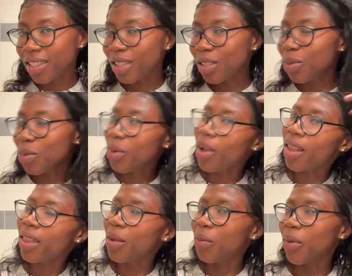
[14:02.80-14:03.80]
is
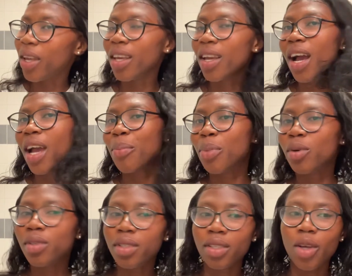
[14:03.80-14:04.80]
what the wig, I
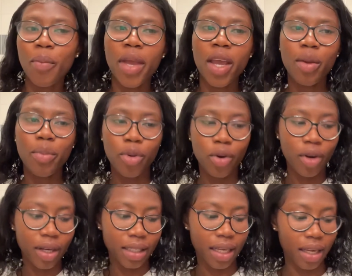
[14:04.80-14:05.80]
put some hair
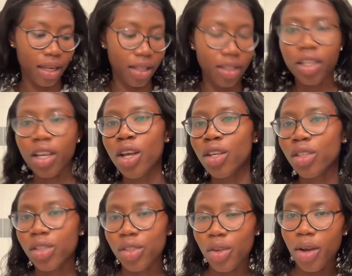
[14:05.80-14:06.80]
product in it.
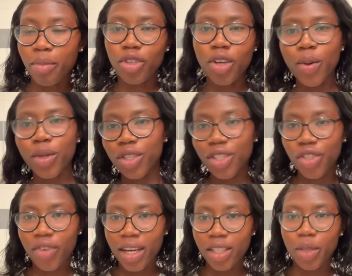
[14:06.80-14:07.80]
So I was just
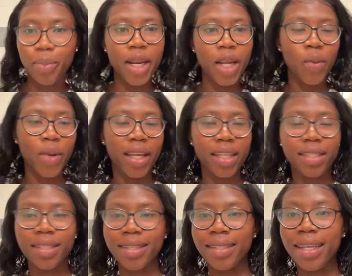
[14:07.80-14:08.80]
trying to play with it
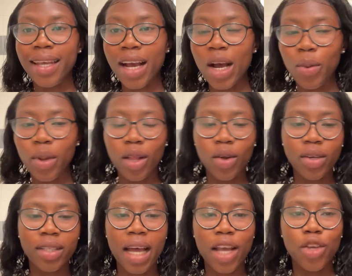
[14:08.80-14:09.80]
to see how it
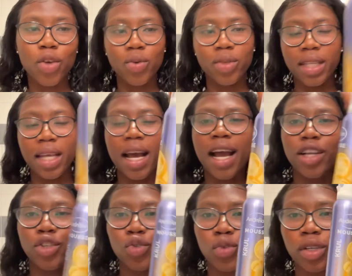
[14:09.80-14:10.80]
looks. I used the
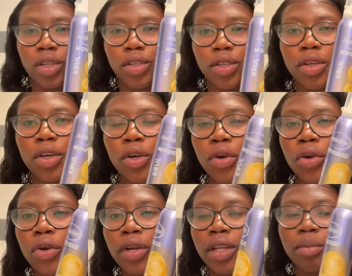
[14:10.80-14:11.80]
Andrelon
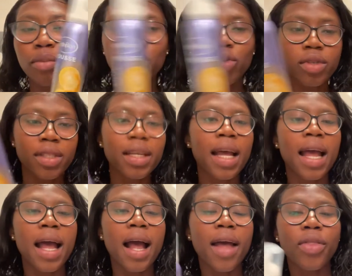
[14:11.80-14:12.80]
curling mousse
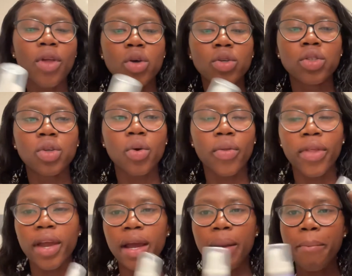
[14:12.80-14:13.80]
and also
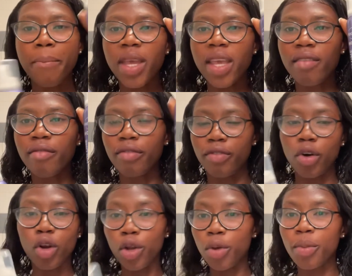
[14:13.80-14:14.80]
their big
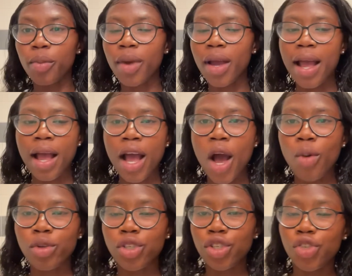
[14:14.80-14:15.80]
volume. I
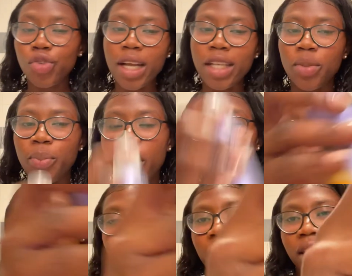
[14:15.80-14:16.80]
was just trying to play
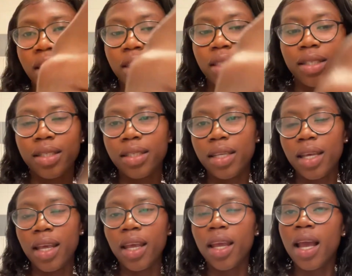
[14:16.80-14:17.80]
with it to
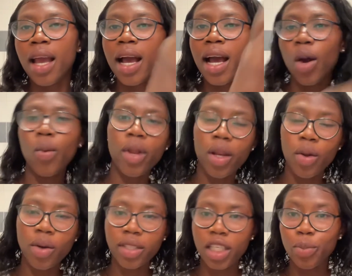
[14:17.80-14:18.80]
see how it
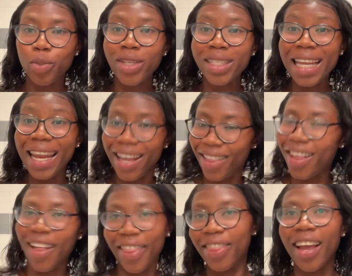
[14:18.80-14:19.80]
looks. It's pretty late
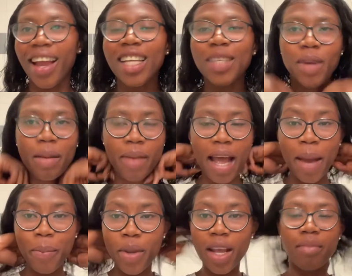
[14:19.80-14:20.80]
at night, but I'm
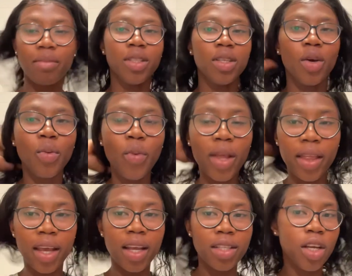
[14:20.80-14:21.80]
happy I'm done with
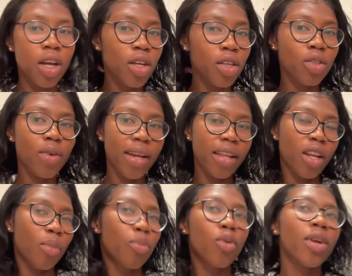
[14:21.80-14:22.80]
it. So either
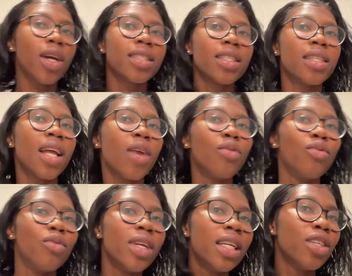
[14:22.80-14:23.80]
the product is like
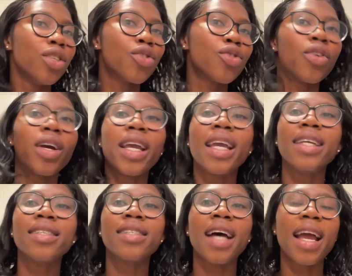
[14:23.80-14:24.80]
really strong
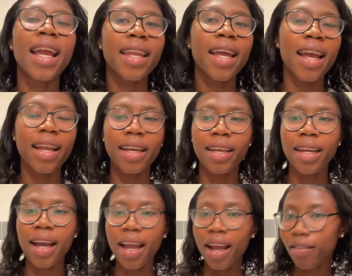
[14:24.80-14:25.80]
inside, and
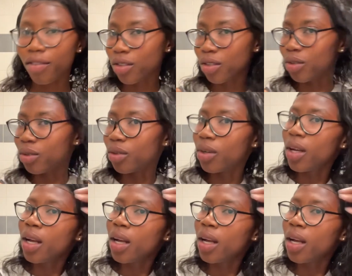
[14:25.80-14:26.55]
I have to